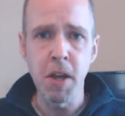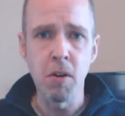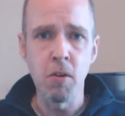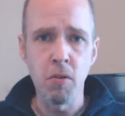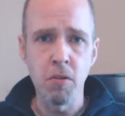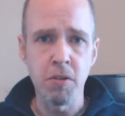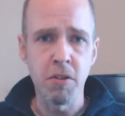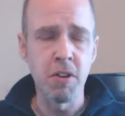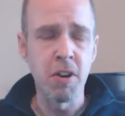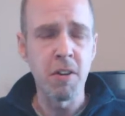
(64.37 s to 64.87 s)

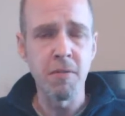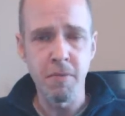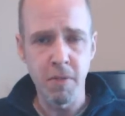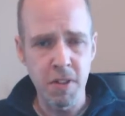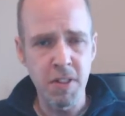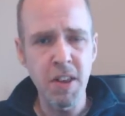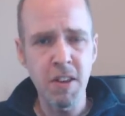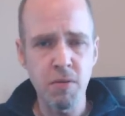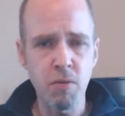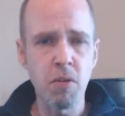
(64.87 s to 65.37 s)
build and I'm,
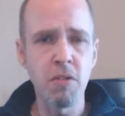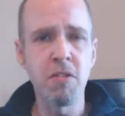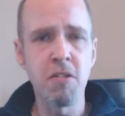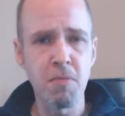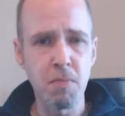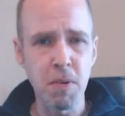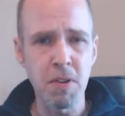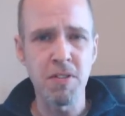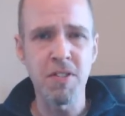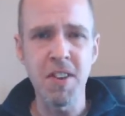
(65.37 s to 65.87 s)
this one's
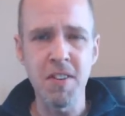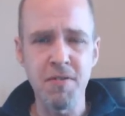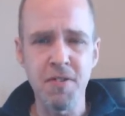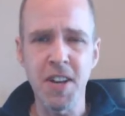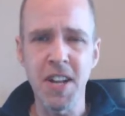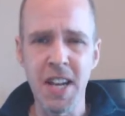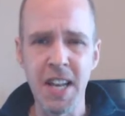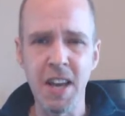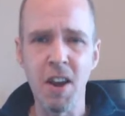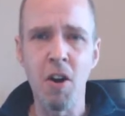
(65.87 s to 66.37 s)

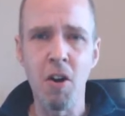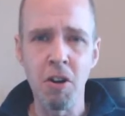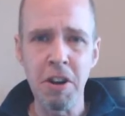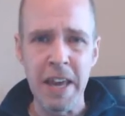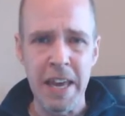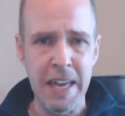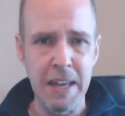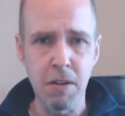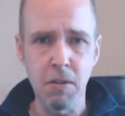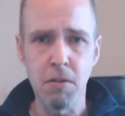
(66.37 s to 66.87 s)
specifically on
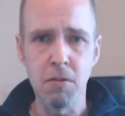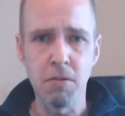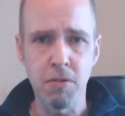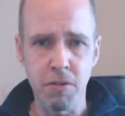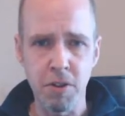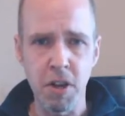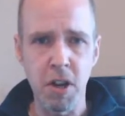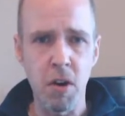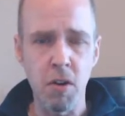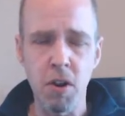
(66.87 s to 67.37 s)

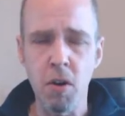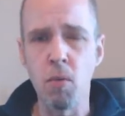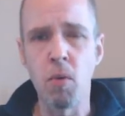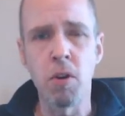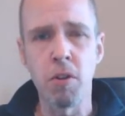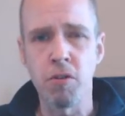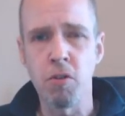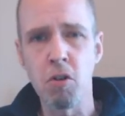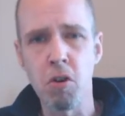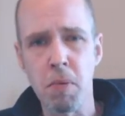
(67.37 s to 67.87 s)
hills you know I don't
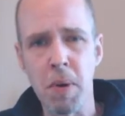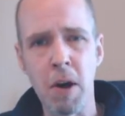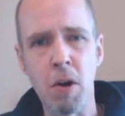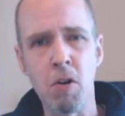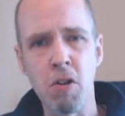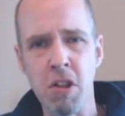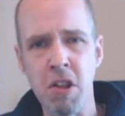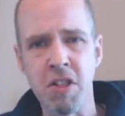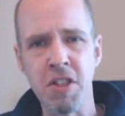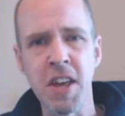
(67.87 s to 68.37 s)
want to talk about
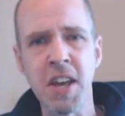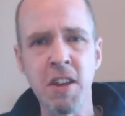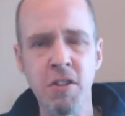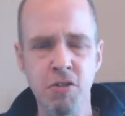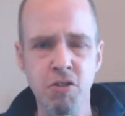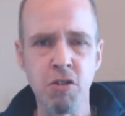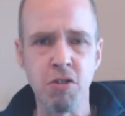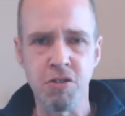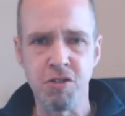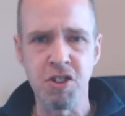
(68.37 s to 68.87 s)
other
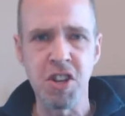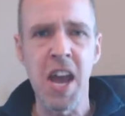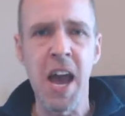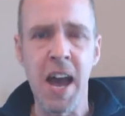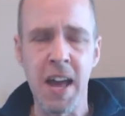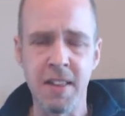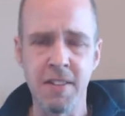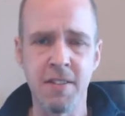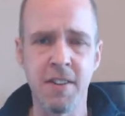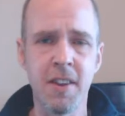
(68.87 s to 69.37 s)
things just
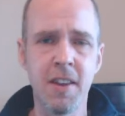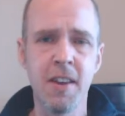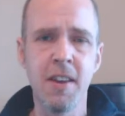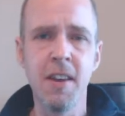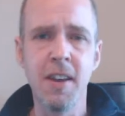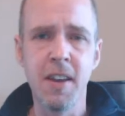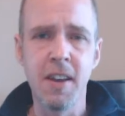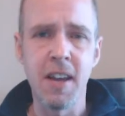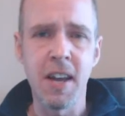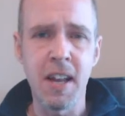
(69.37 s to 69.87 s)
yet
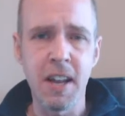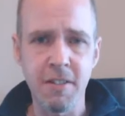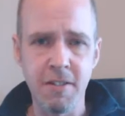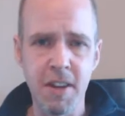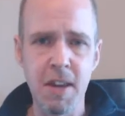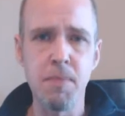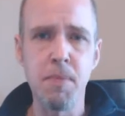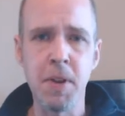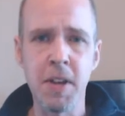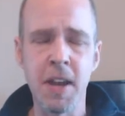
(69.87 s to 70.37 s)
you know let's
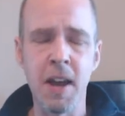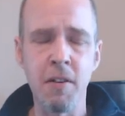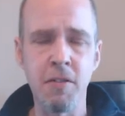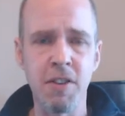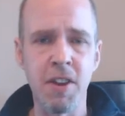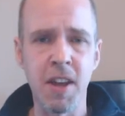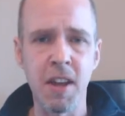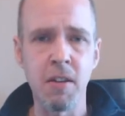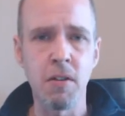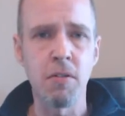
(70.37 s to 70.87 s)
keep it down
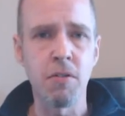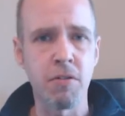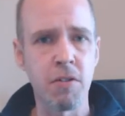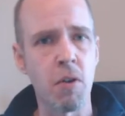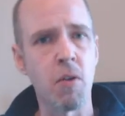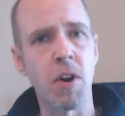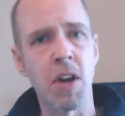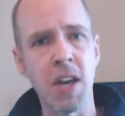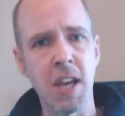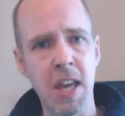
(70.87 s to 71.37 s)
to hills
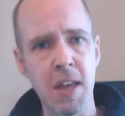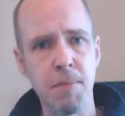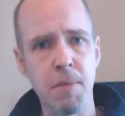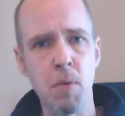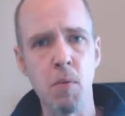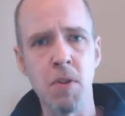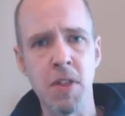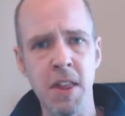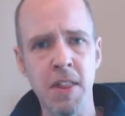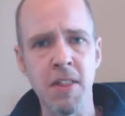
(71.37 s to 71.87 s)
so I can keep
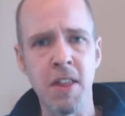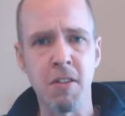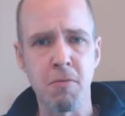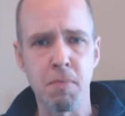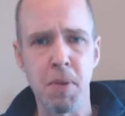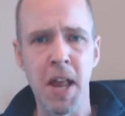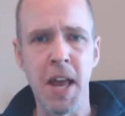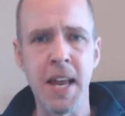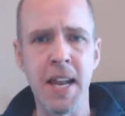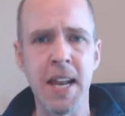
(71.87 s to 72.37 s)
it within this
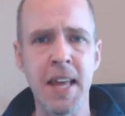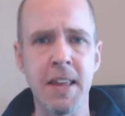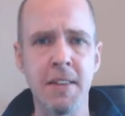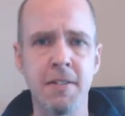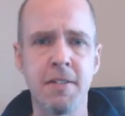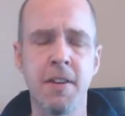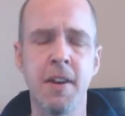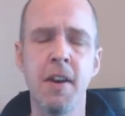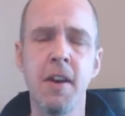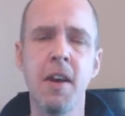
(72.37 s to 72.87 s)

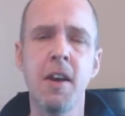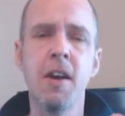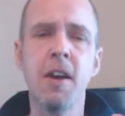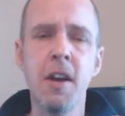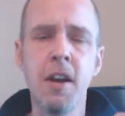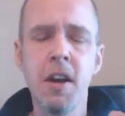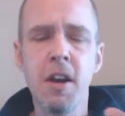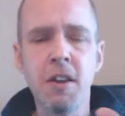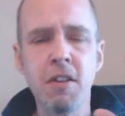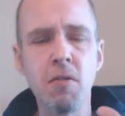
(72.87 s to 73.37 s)
playlist
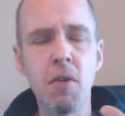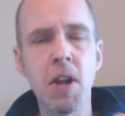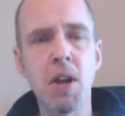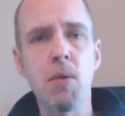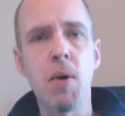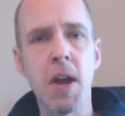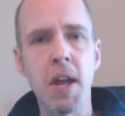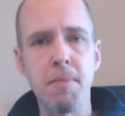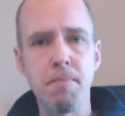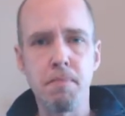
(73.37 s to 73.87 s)
so
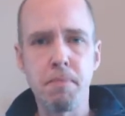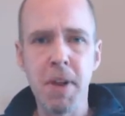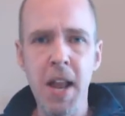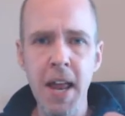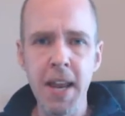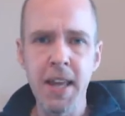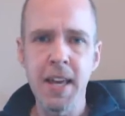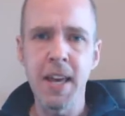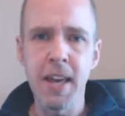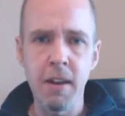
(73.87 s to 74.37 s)
anyway
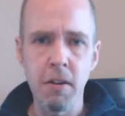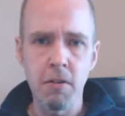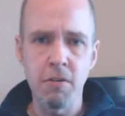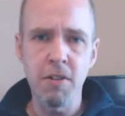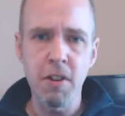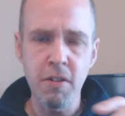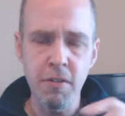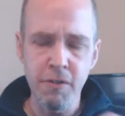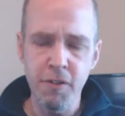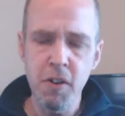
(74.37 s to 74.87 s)
planning
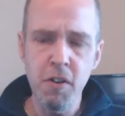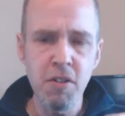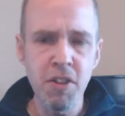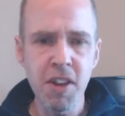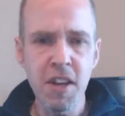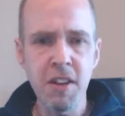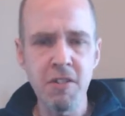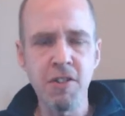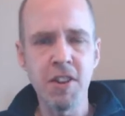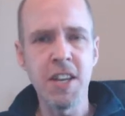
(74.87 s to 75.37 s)
hills there's a few
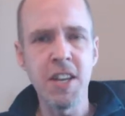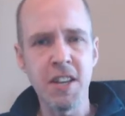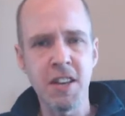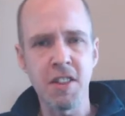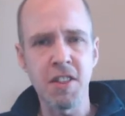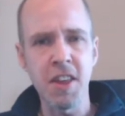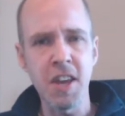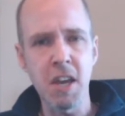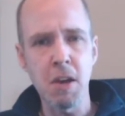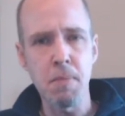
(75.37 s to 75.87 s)
things you need
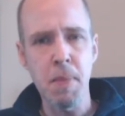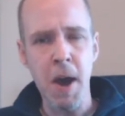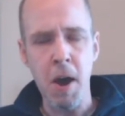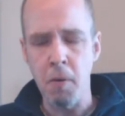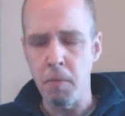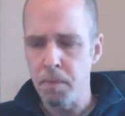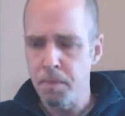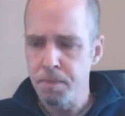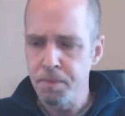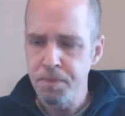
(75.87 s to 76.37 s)
to think
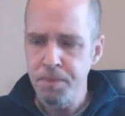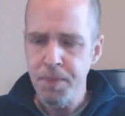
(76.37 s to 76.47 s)
about